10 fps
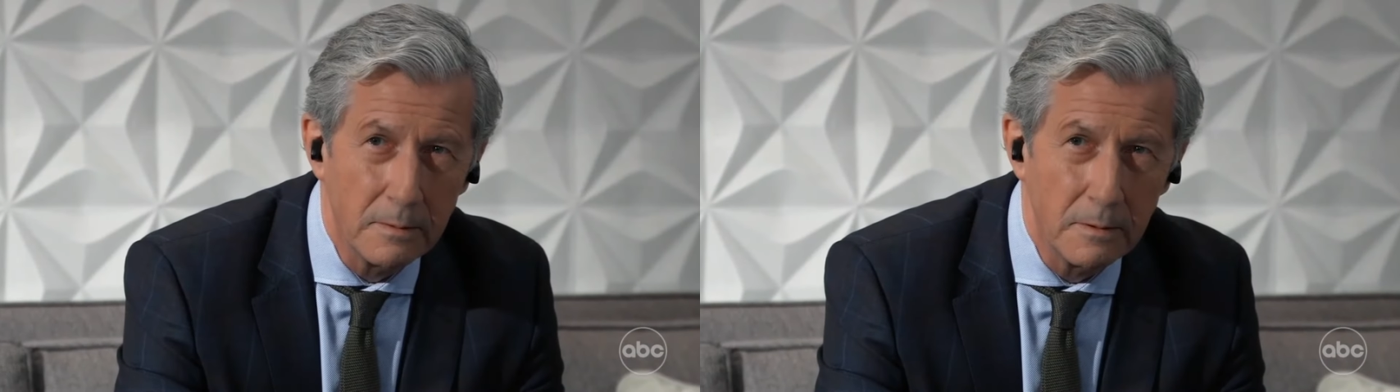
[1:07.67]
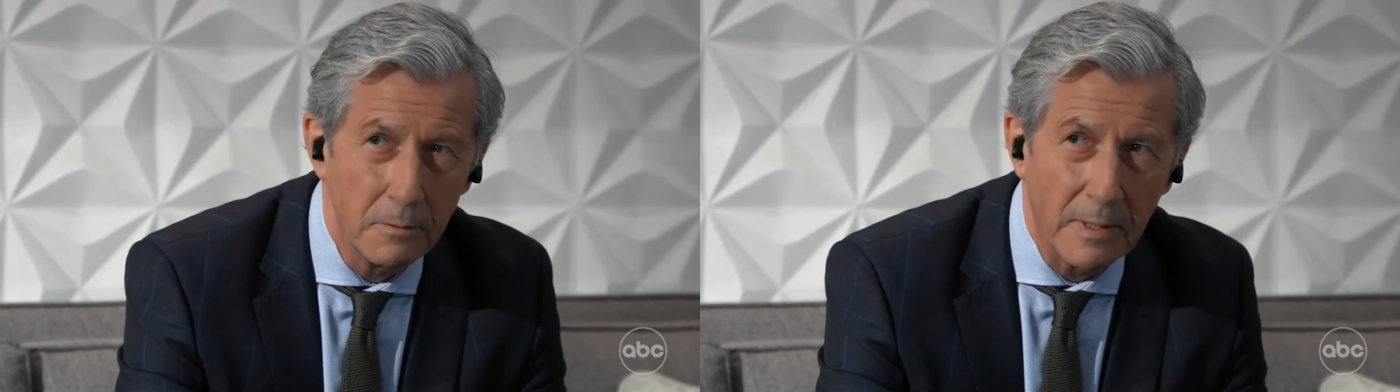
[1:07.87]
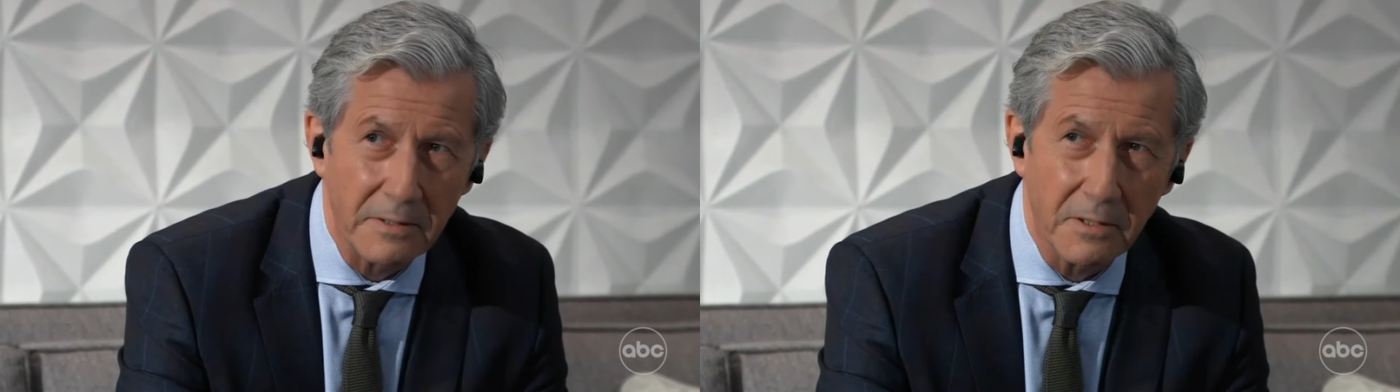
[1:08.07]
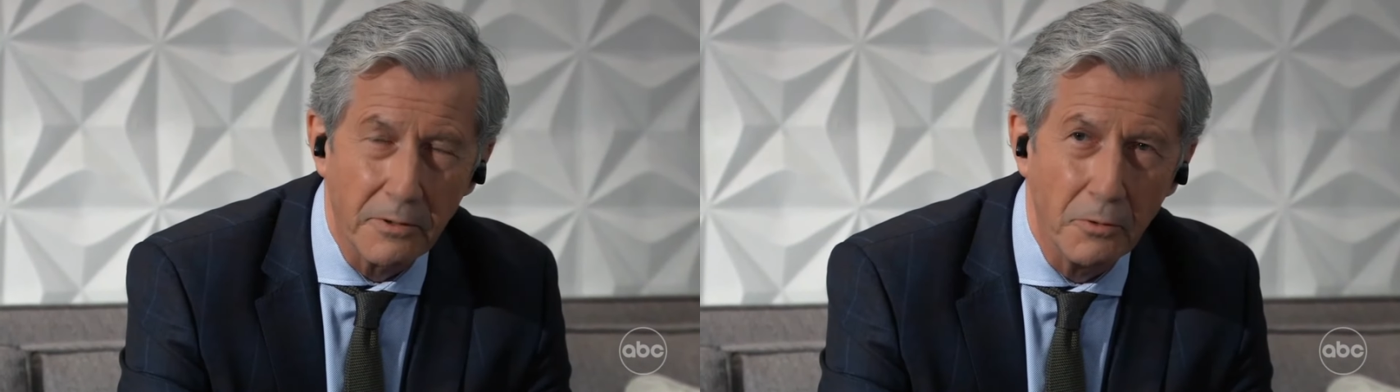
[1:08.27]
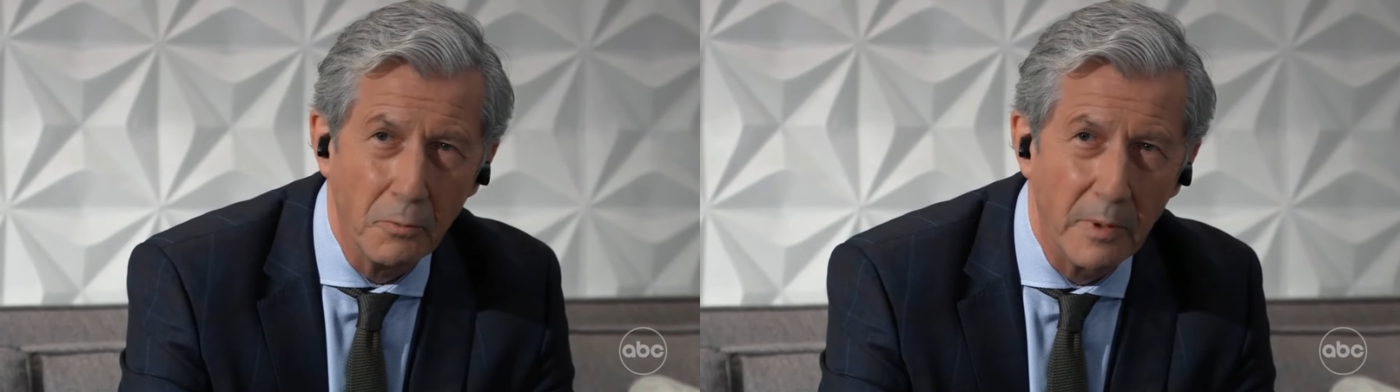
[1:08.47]
Who else are
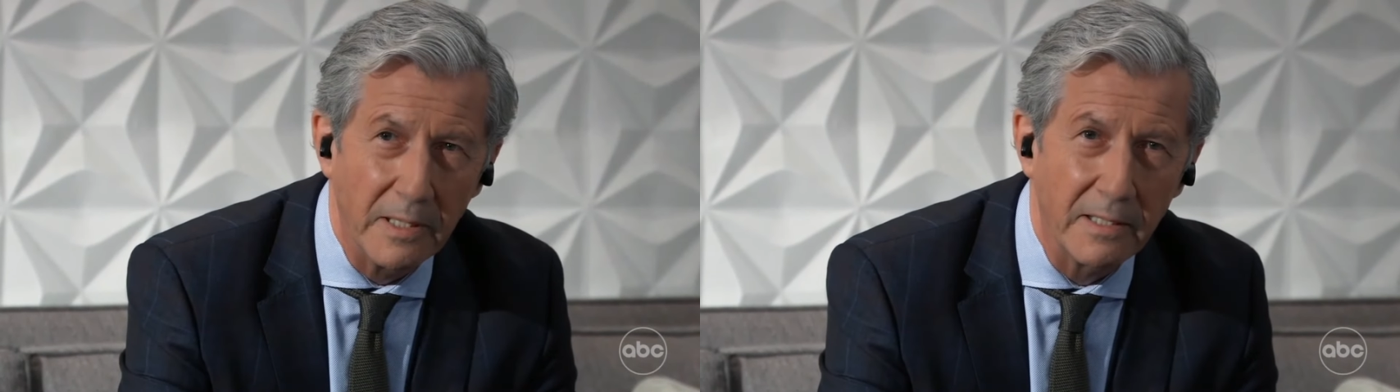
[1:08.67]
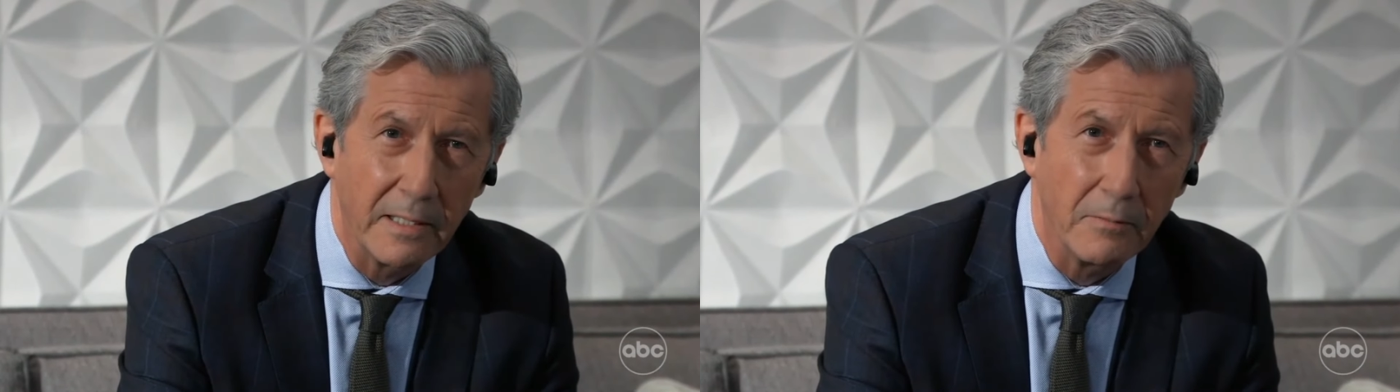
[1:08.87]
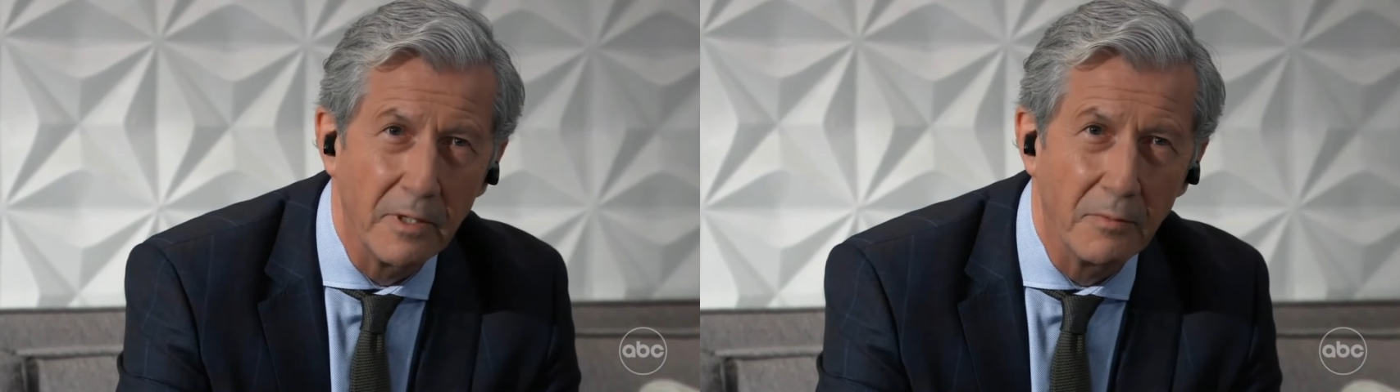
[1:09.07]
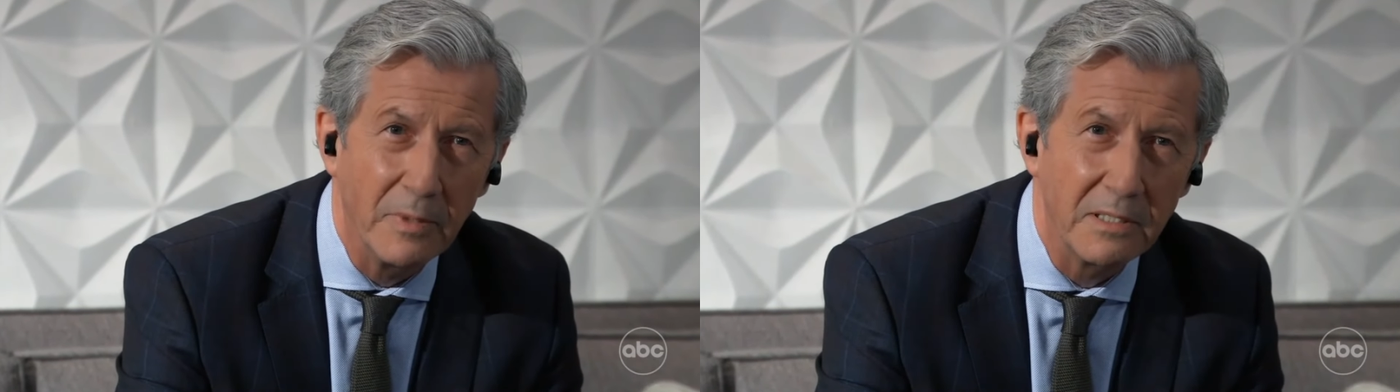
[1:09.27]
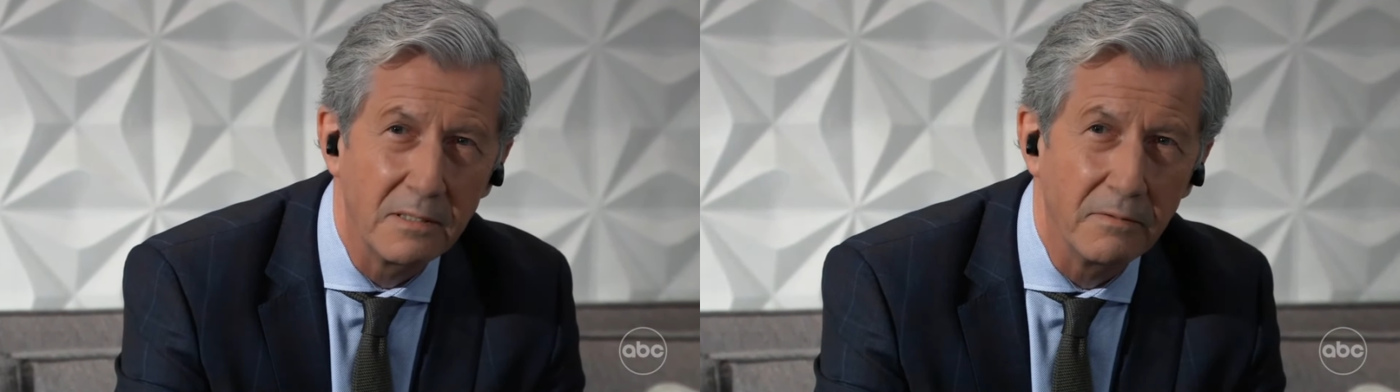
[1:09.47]
you working with,
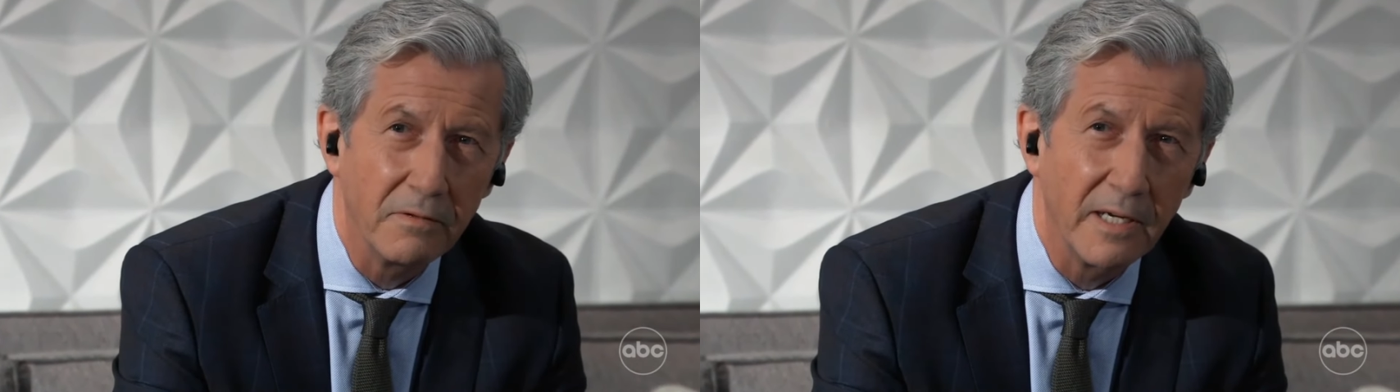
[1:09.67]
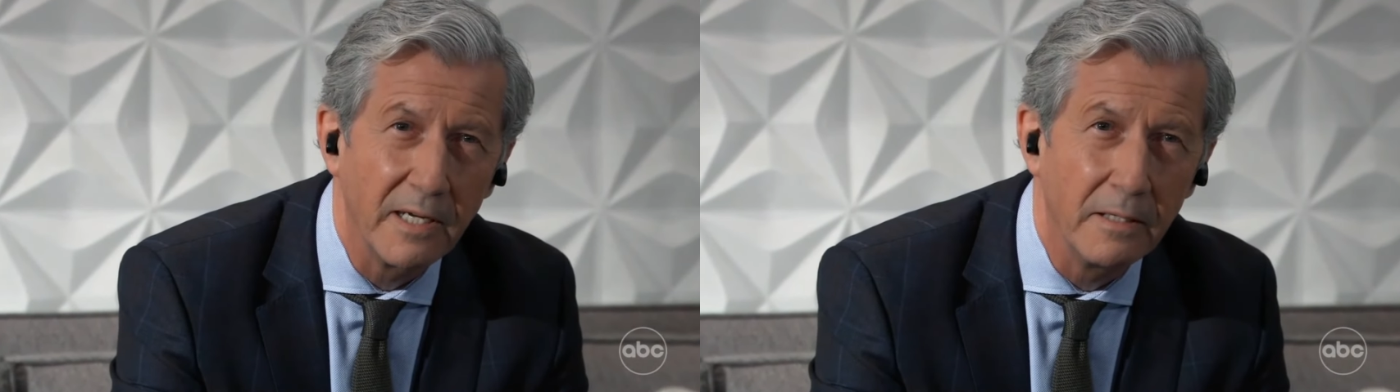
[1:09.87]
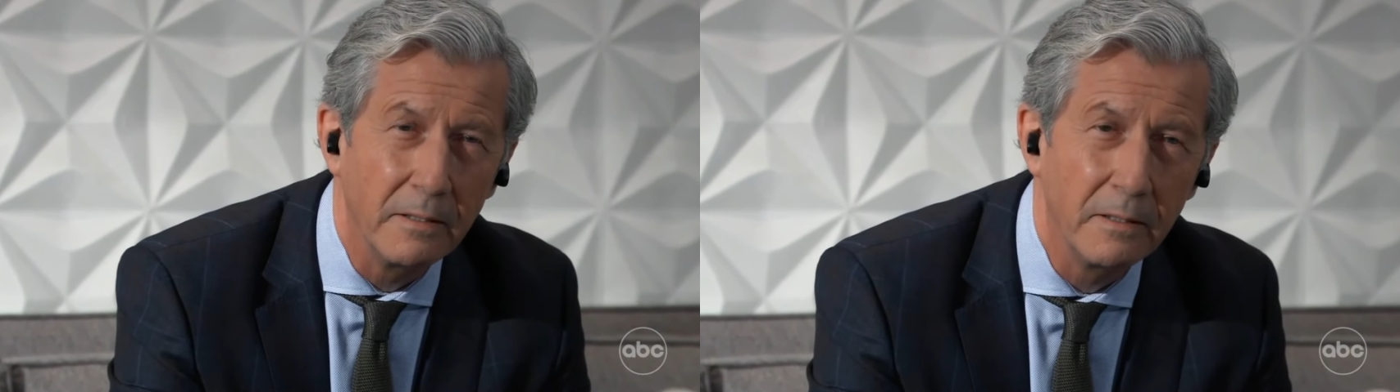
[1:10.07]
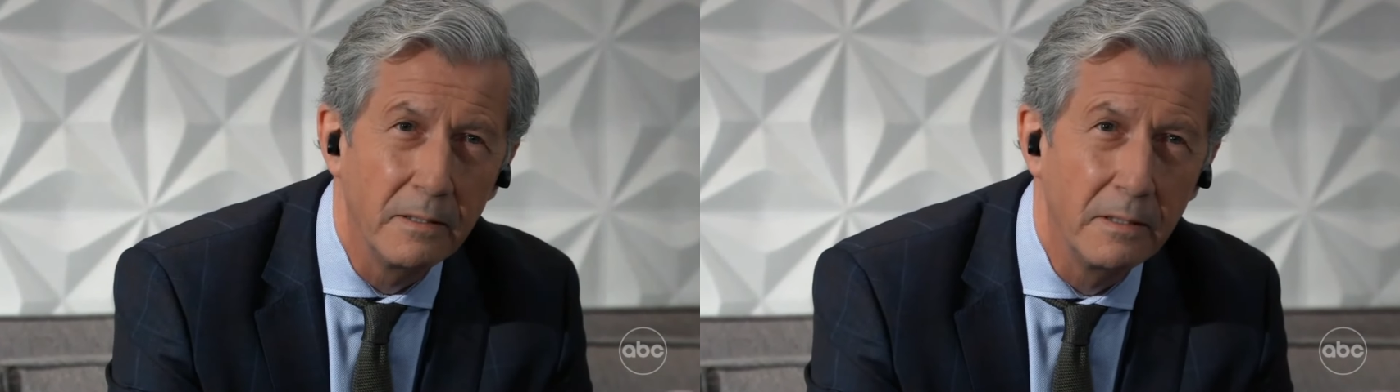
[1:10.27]
Mr. Vane?